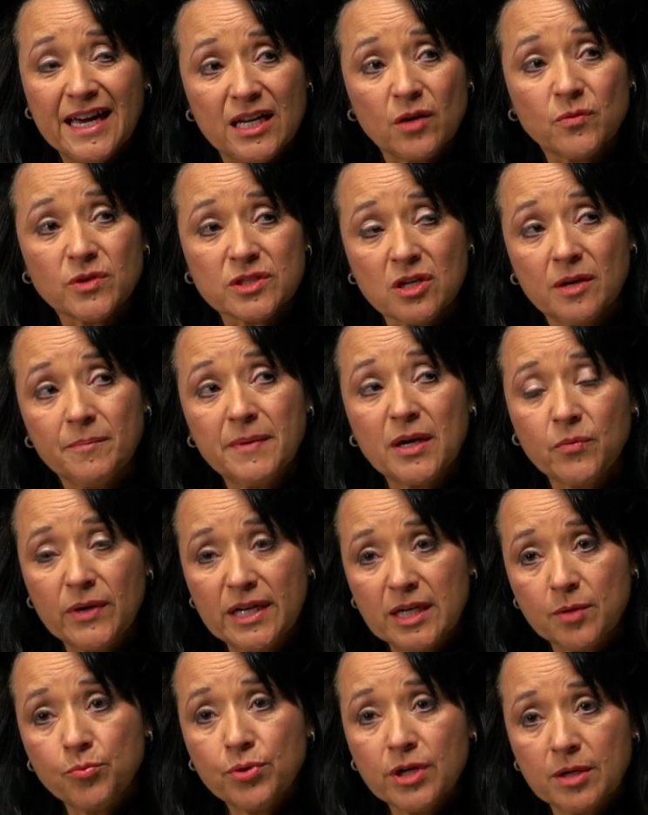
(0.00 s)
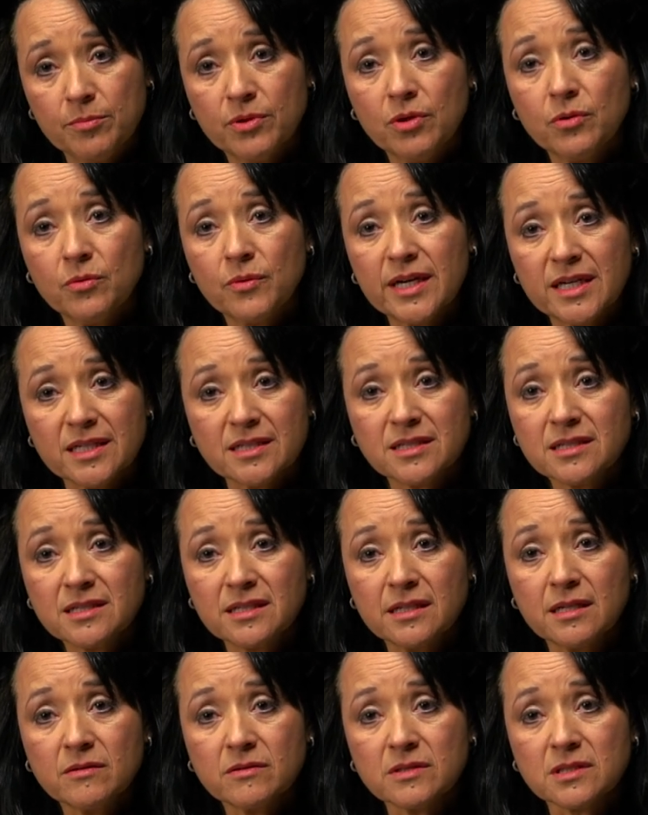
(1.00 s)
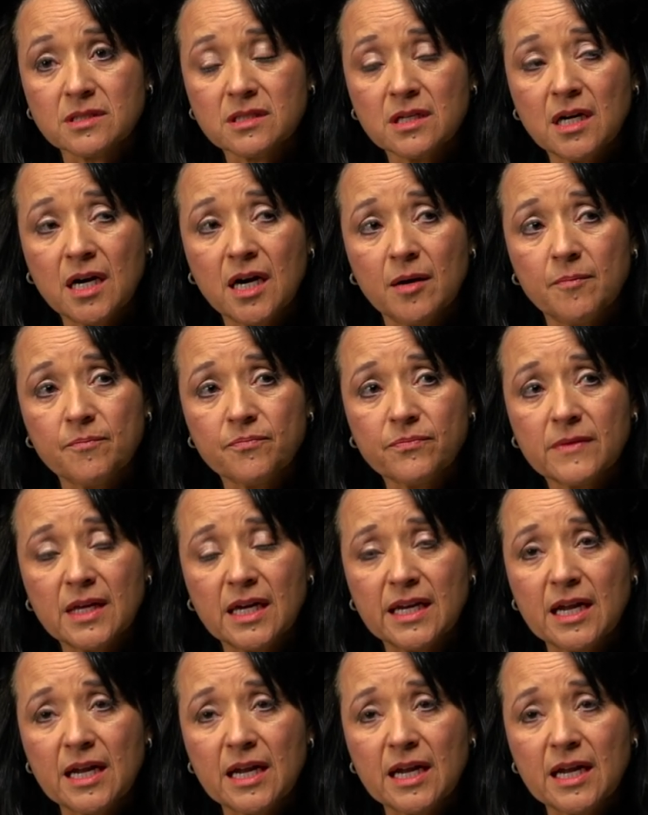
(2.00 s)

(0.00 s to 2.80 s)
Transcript: and it was on my way to Pueblo West, and I was um,